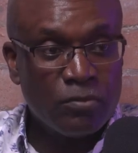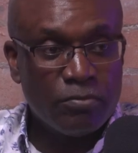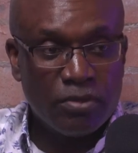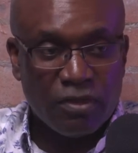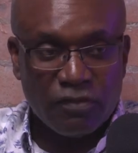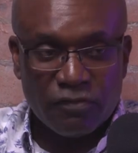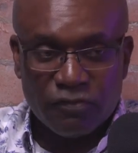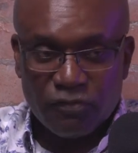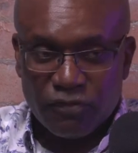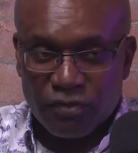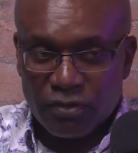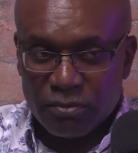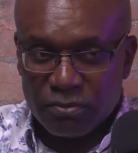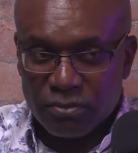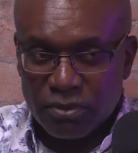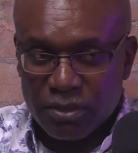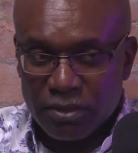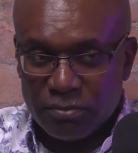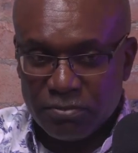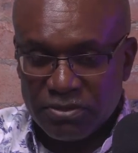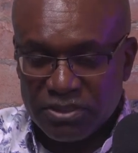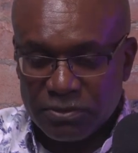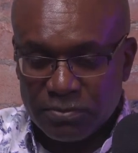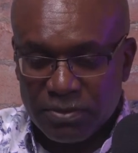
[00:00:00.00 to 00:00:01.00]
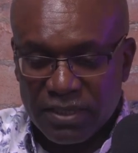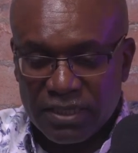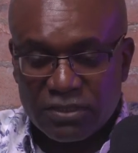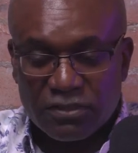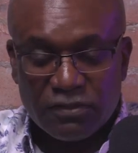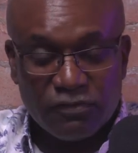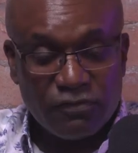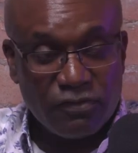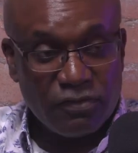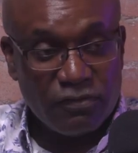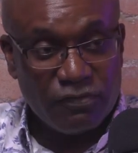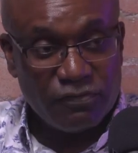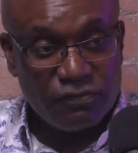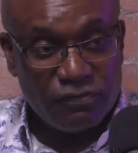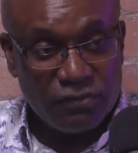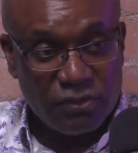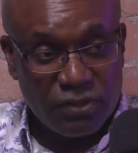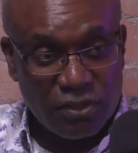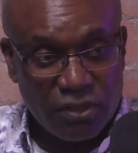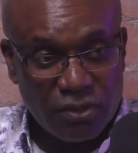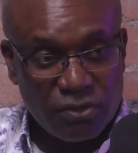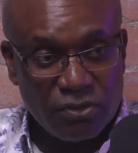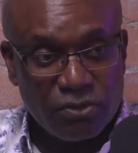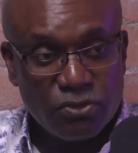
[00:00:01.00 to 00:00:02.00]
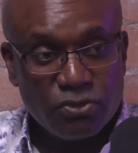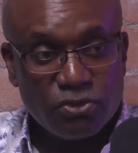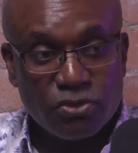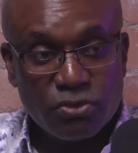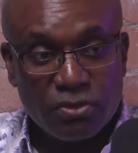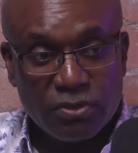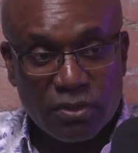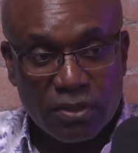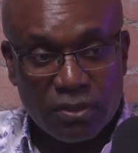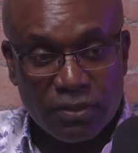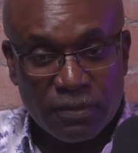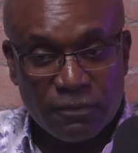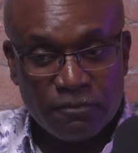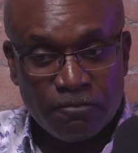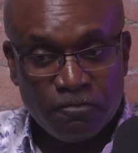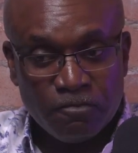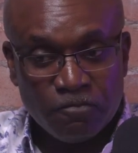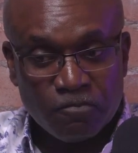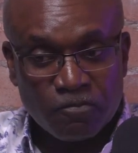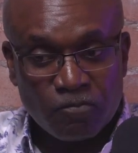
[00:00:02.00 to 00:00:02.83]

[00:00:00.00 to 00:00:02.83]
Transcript: But from the perspective of those who are